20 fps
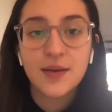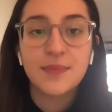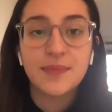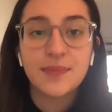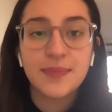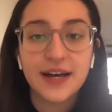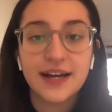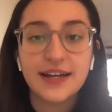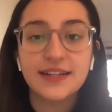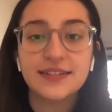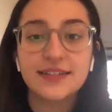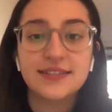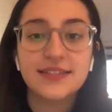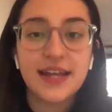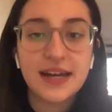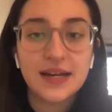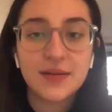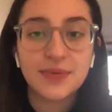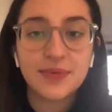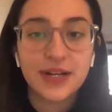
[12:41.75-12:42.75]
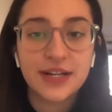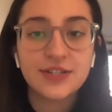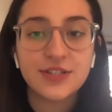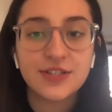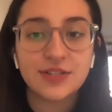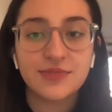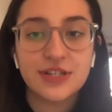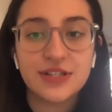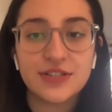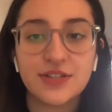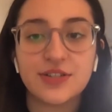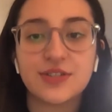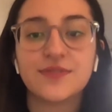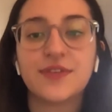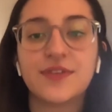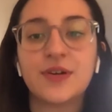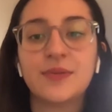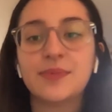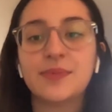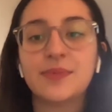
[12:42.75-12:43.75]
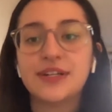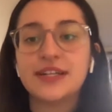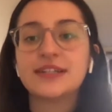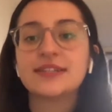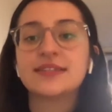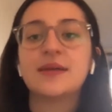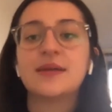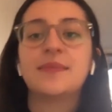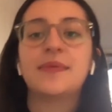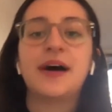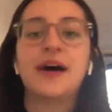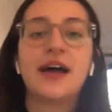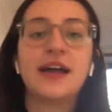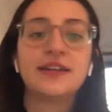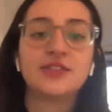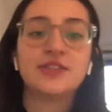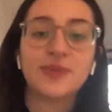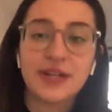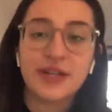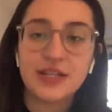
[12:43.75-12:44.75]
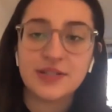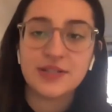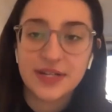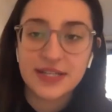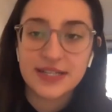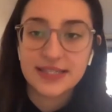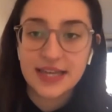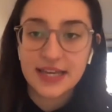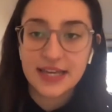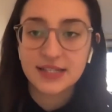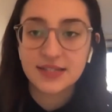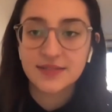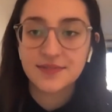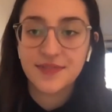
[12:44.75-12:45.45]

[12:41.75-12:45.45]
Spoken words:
But DataBridge, a research firm, predicts that by 2026,